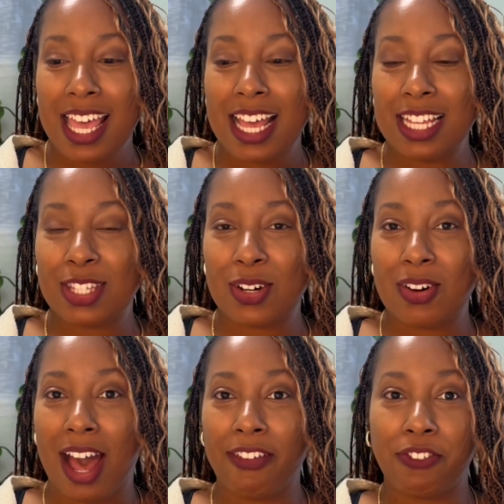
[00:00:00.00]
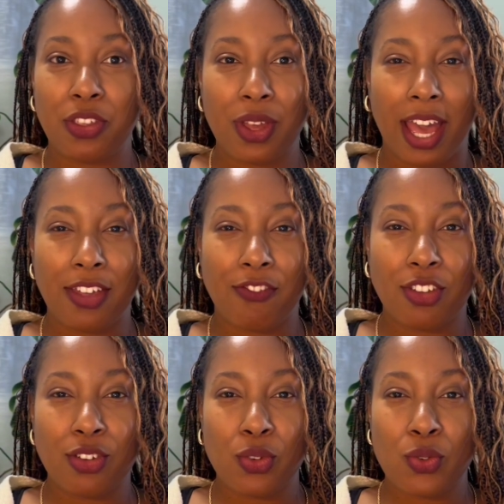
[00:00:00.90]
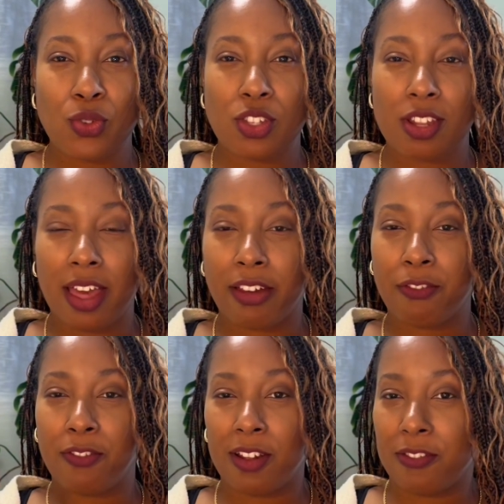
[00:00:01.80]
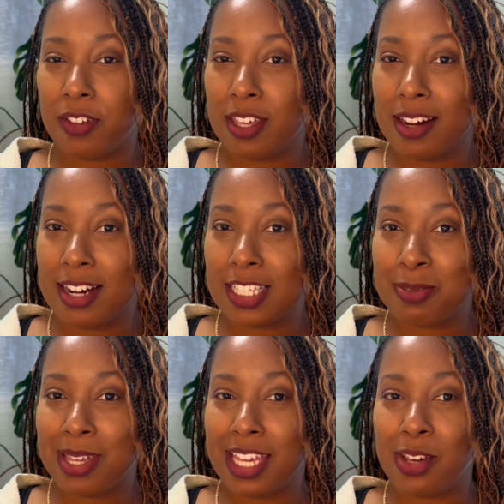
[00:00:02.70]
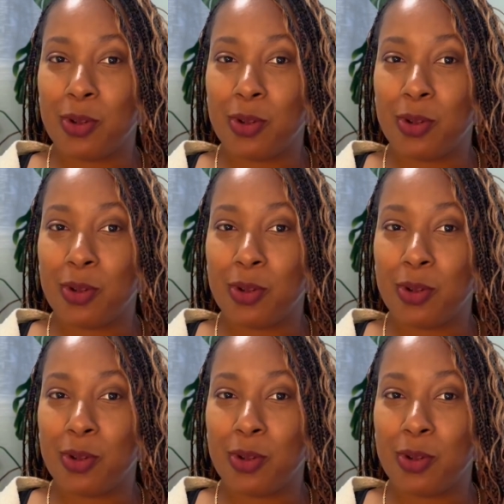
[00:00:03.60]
And so I've used like fluffy yarn to make it,